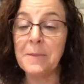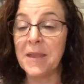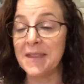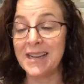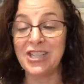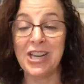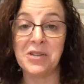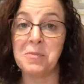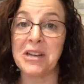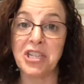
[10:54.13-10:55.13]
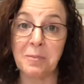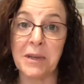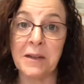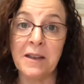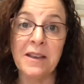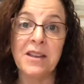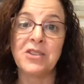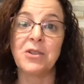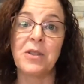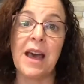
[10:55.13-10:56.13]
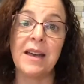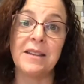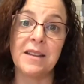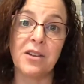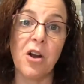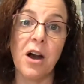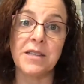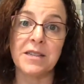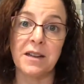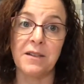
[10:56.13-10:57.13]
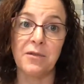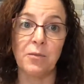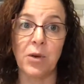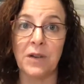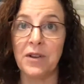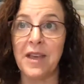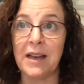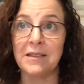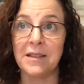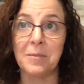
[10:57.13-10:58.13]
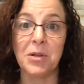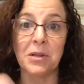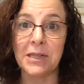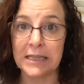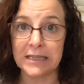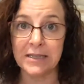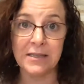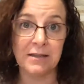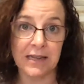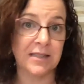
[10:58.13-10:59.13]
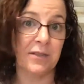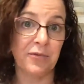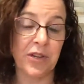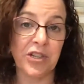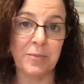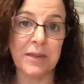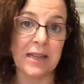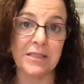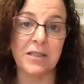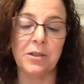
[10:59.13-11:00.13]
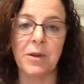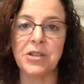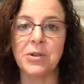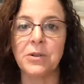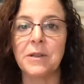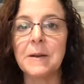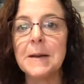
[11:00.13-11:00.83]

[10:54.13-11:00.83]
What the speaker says: And then I change my shipping so that the cost of whatever that double is gets them free shipping. That's the threshold.